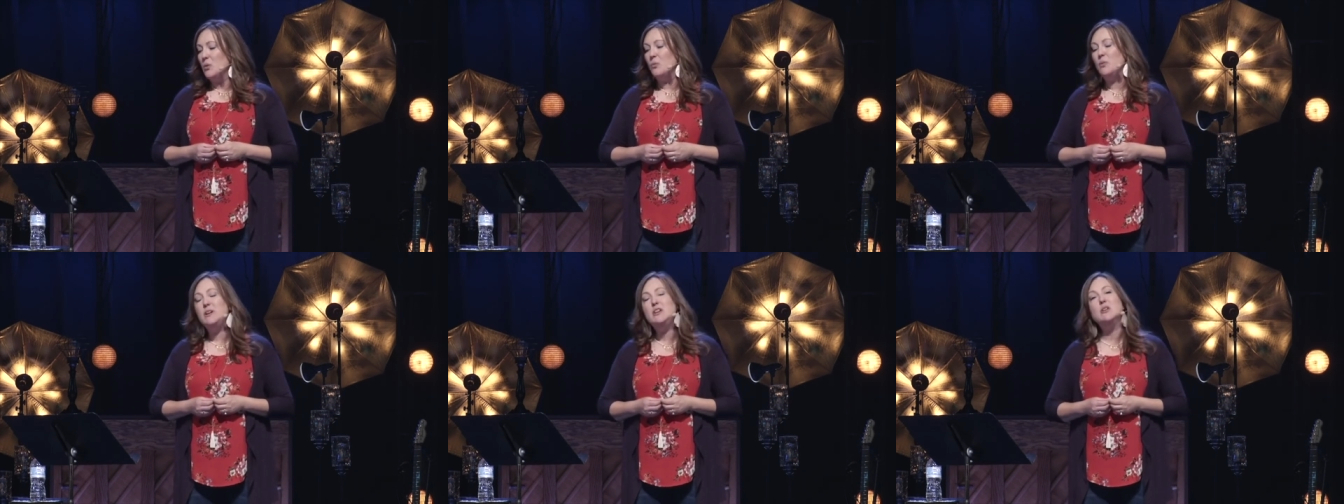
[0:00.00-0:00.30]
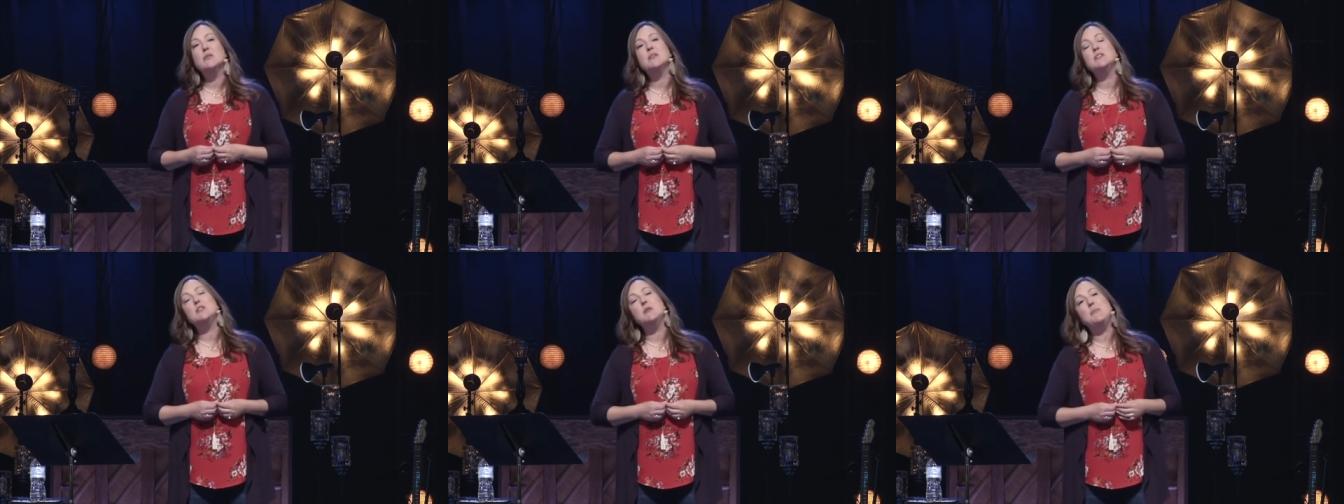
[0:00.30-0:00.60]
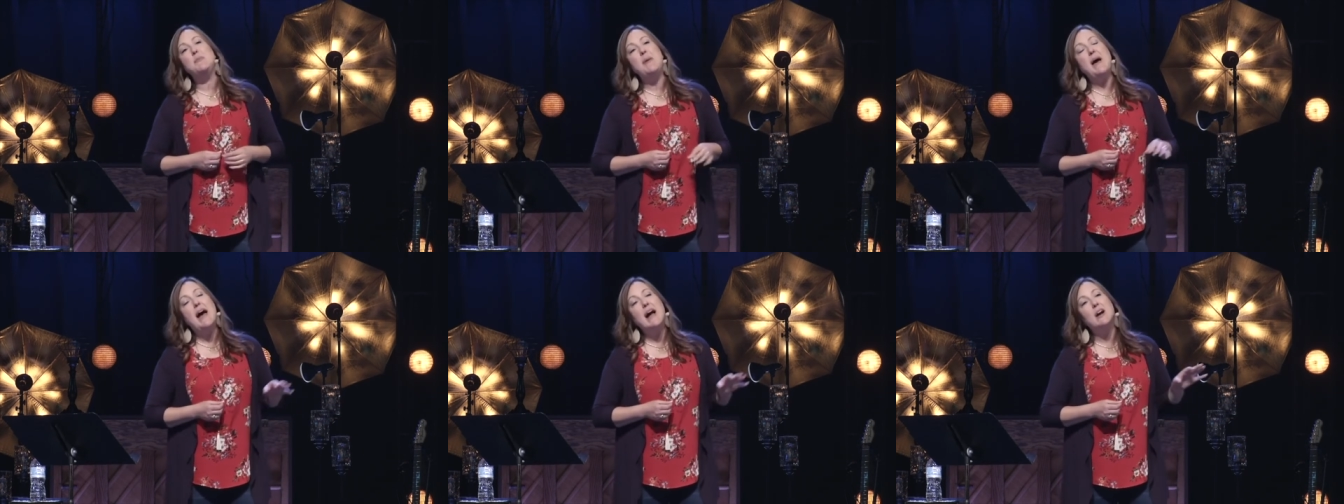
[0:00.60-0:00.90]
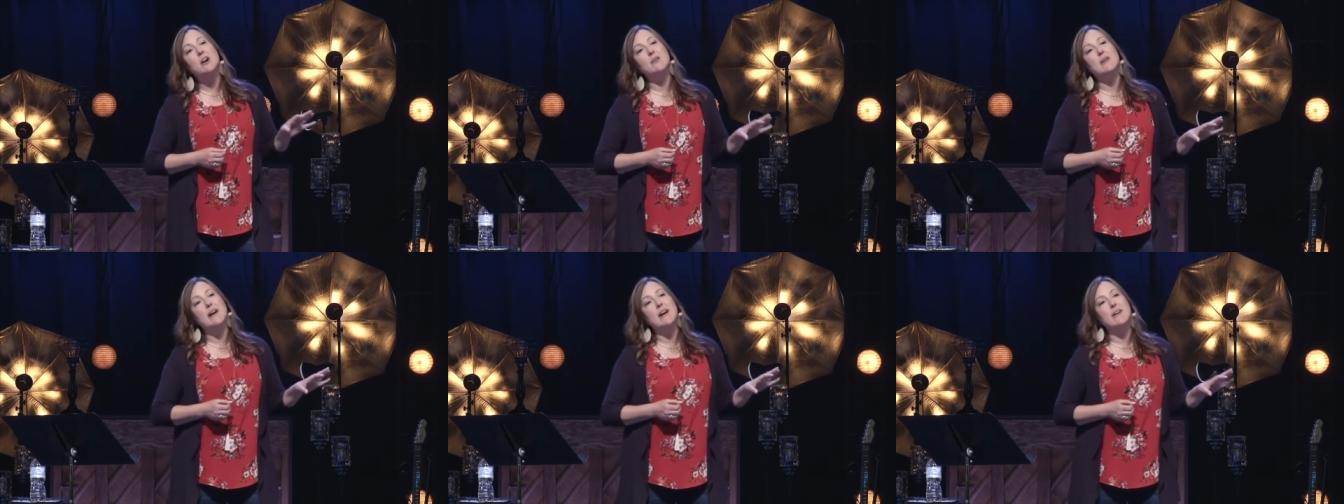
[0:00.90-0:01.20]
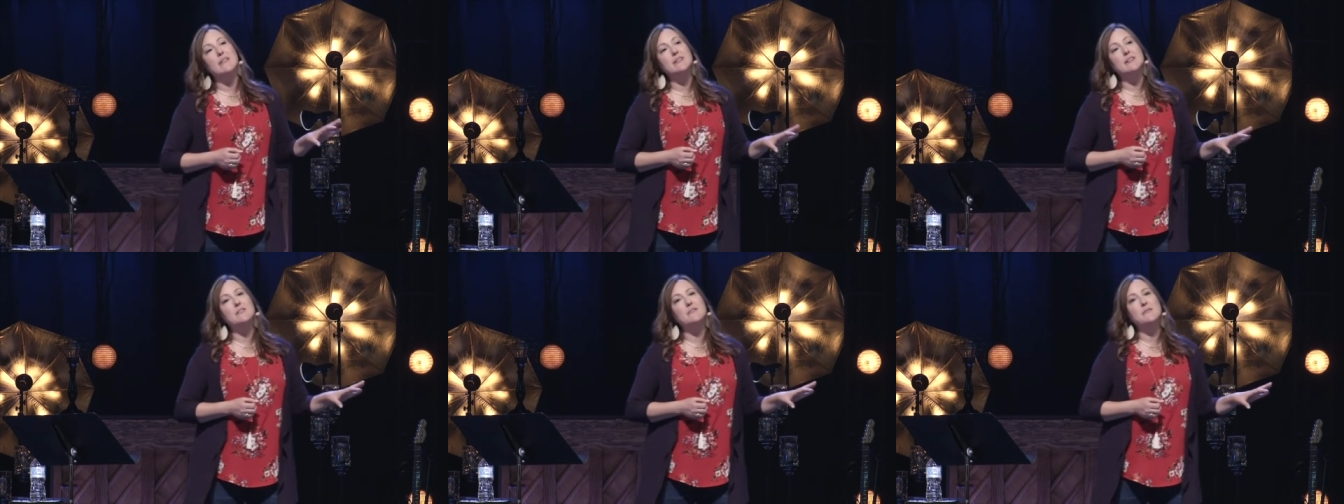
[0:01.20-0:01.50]
When you're in the
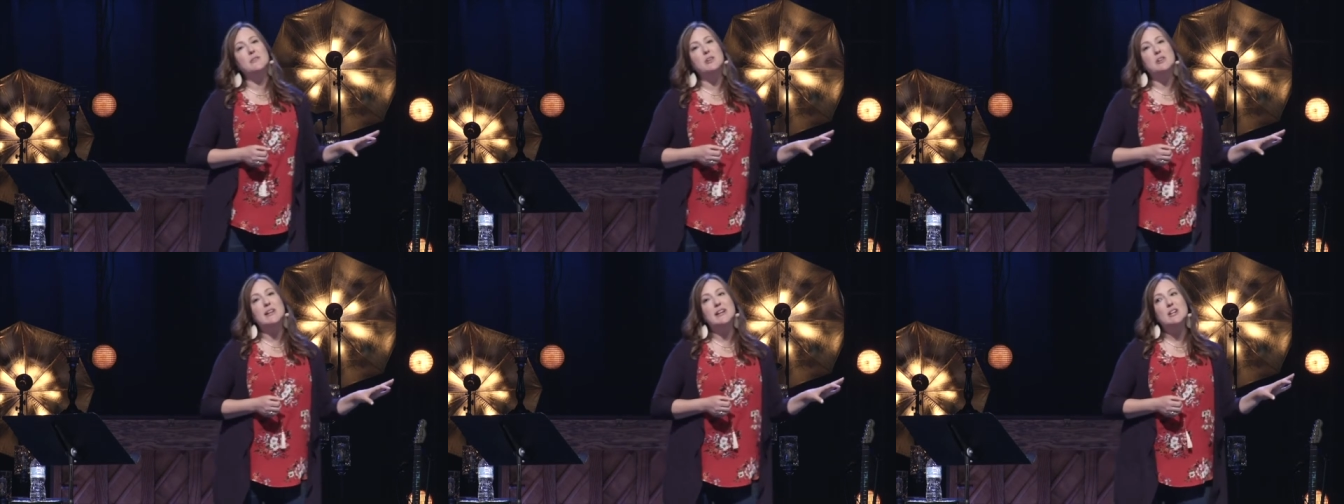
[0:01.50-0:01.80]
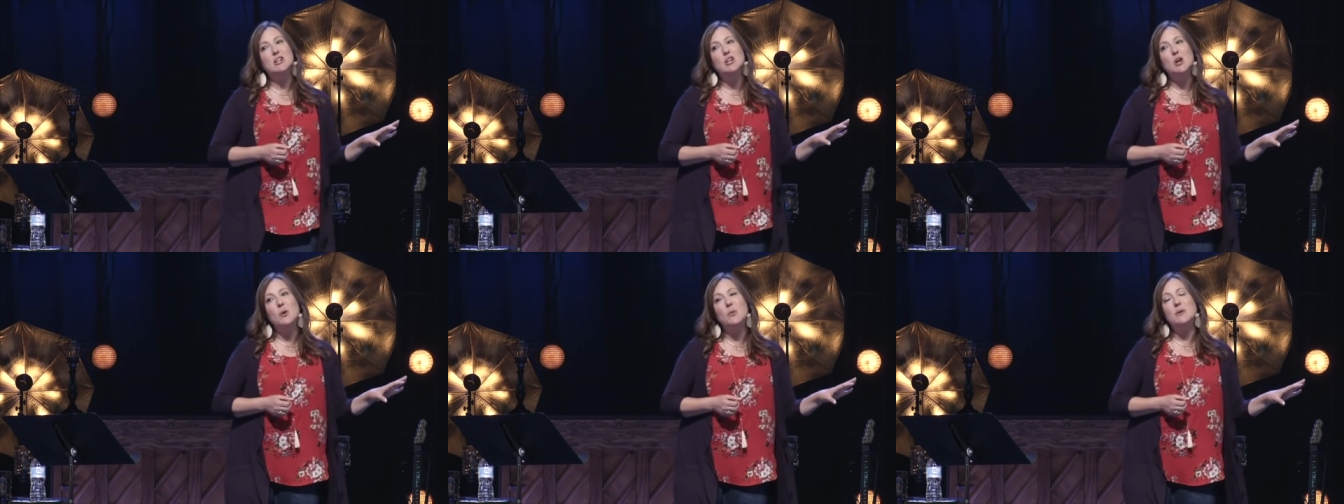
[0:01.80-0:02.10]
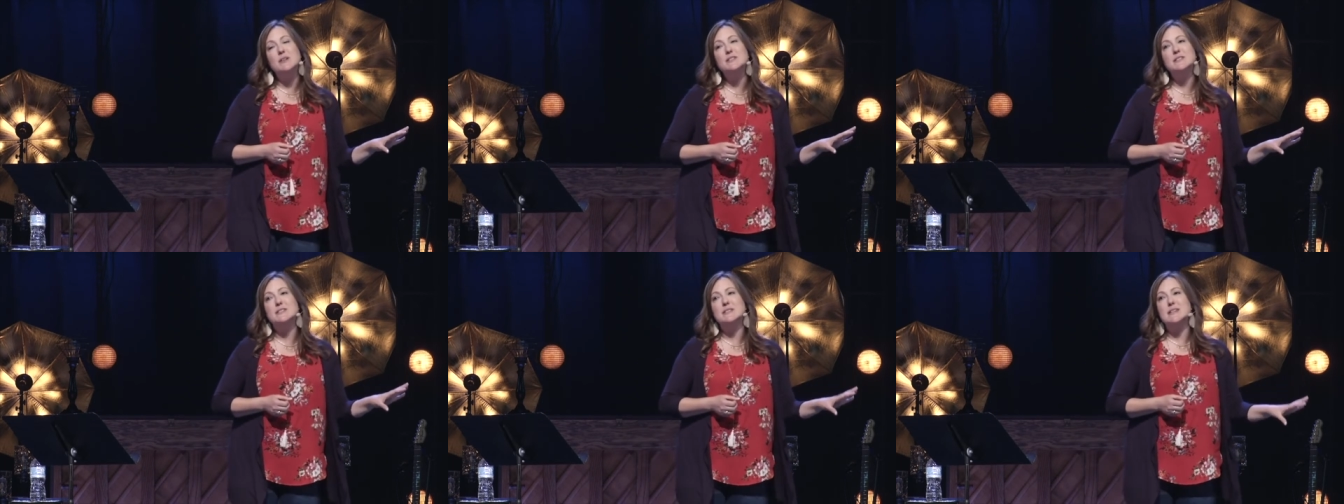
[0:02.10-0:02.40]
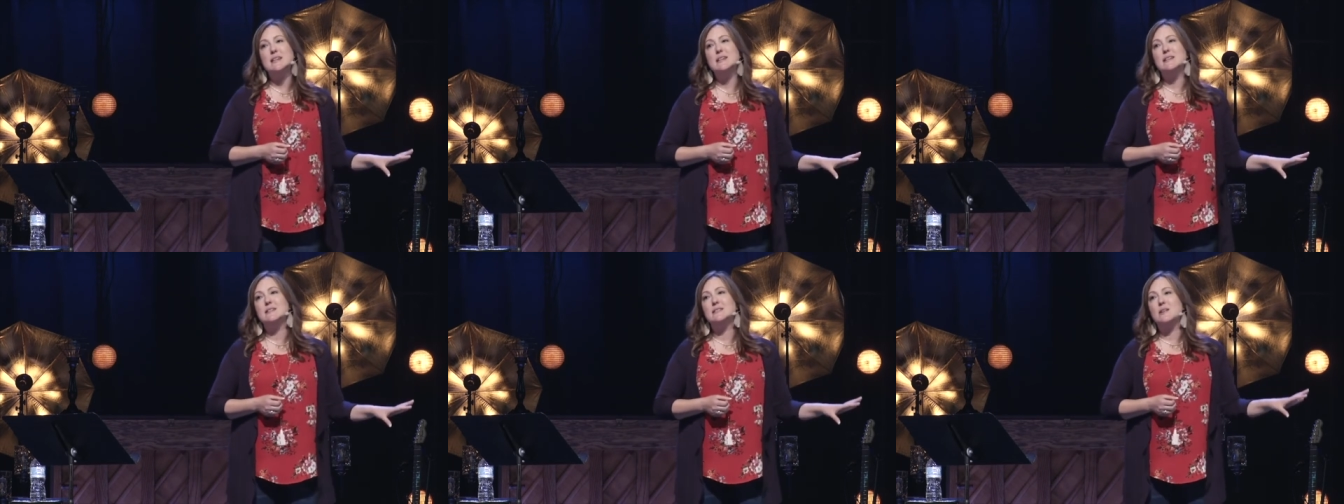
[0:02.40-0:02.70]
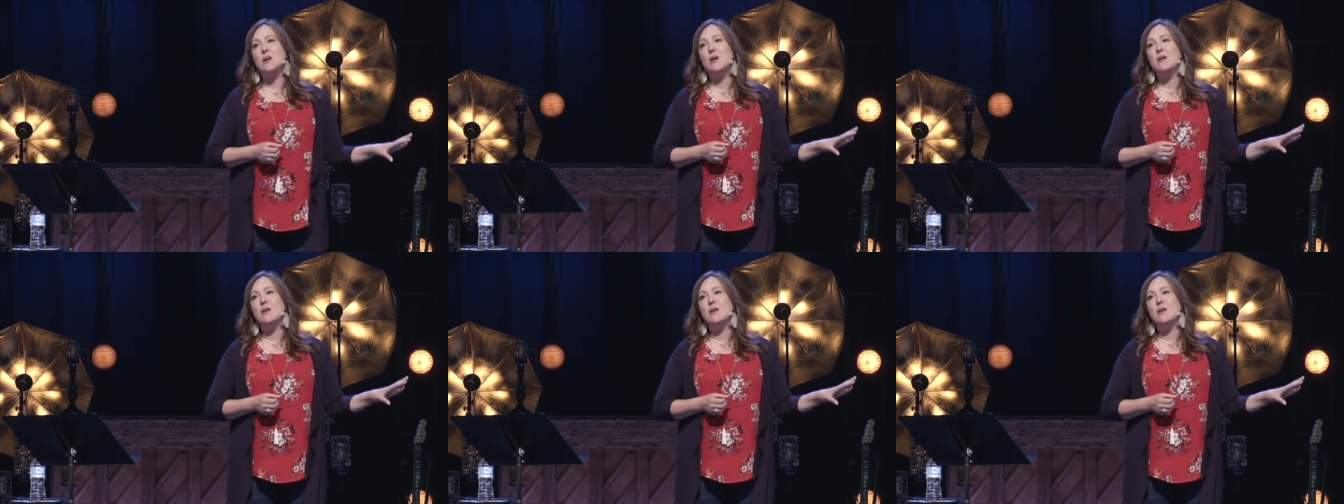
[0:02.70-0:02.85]
background and feel like no one sees